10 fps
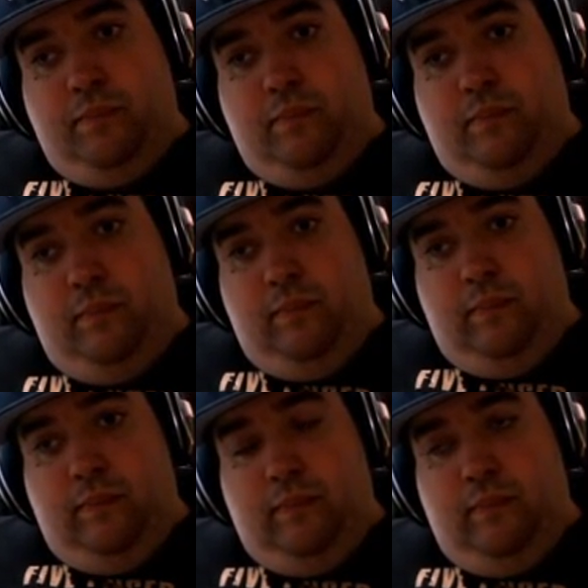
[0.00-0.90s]

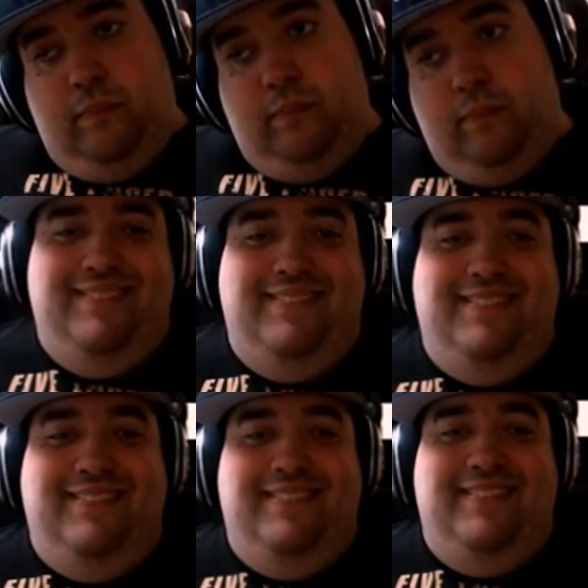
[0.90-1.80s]

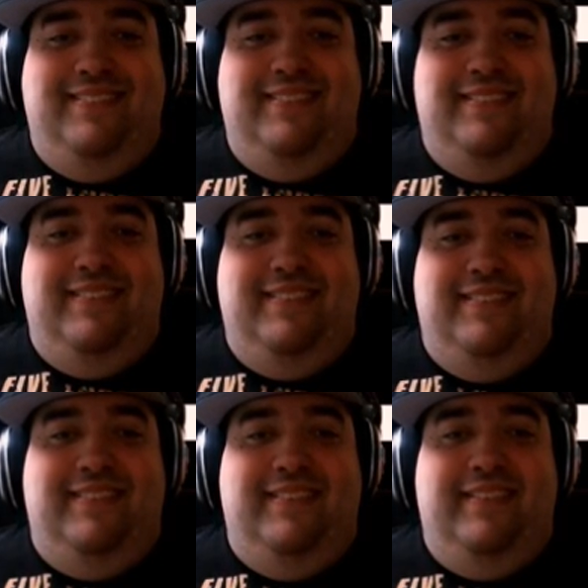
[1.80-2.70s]

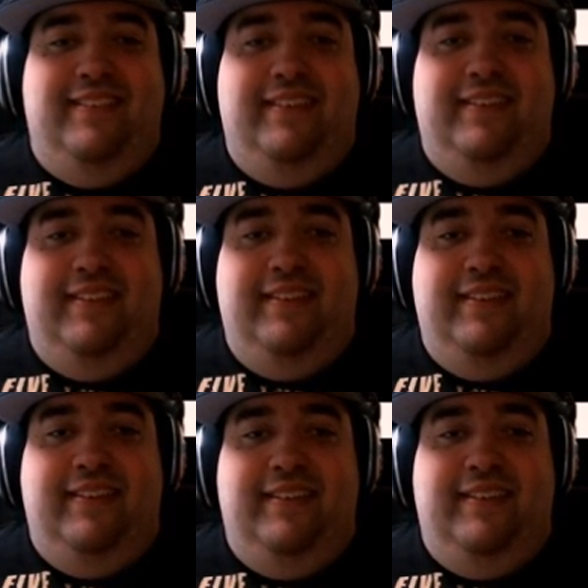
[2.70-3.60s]

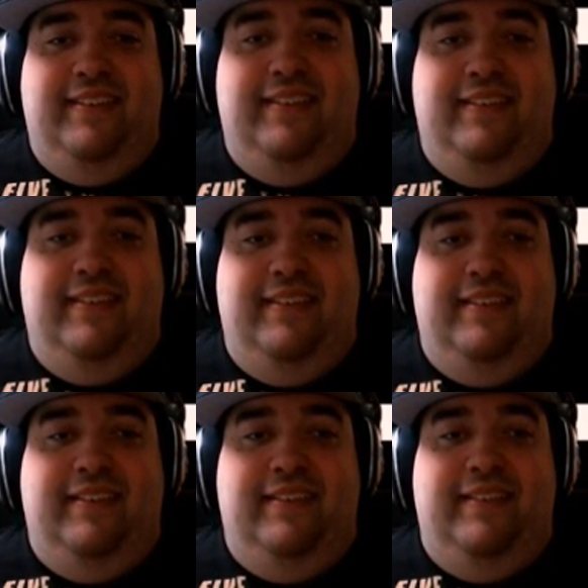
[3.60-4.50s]

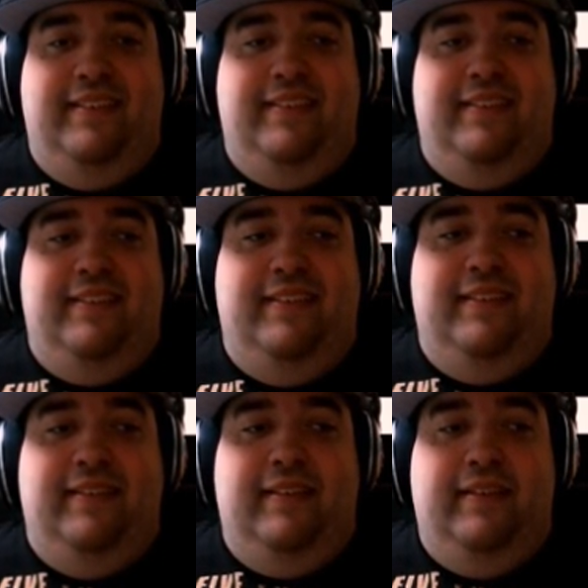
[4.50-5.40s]

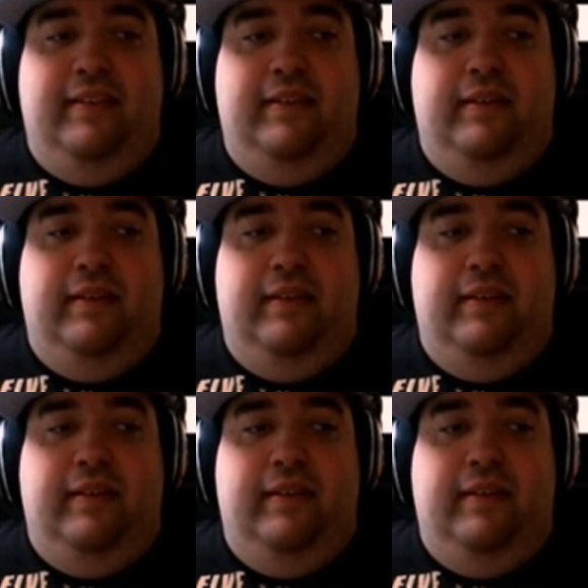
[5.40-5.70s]
This person isn't speaking.